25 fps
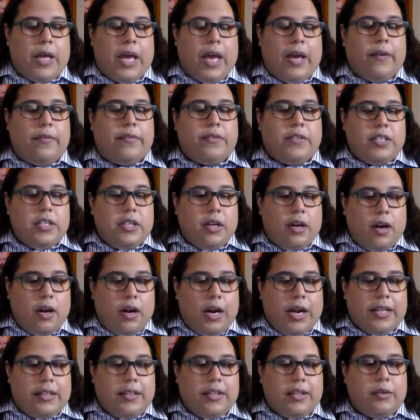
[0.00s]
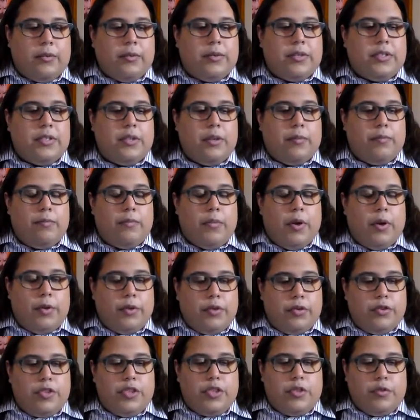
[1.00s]
FDR, I think, was the
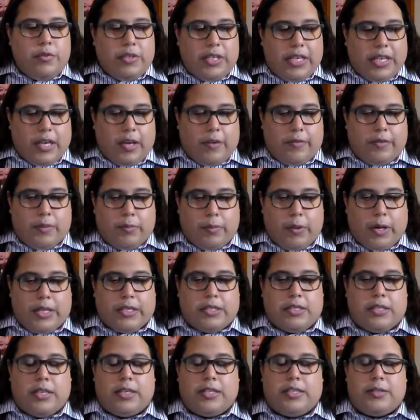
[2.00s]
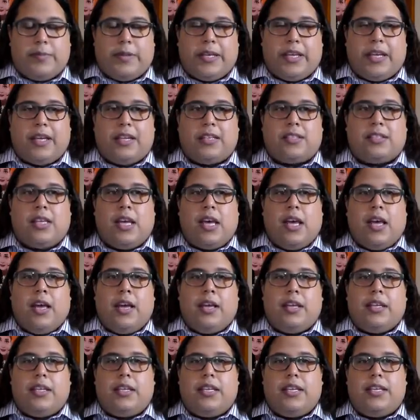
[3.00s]
most unique of the presidents because
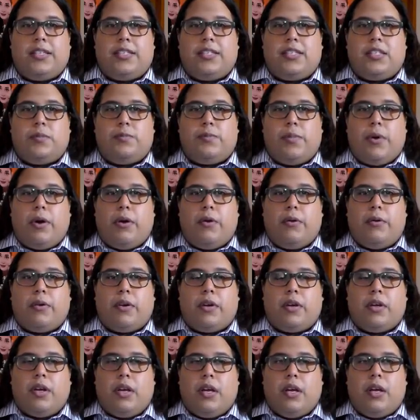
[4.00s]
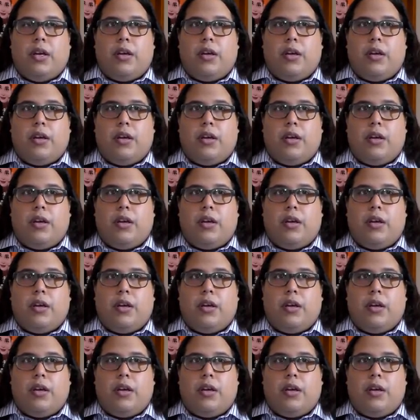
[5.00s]
he spoke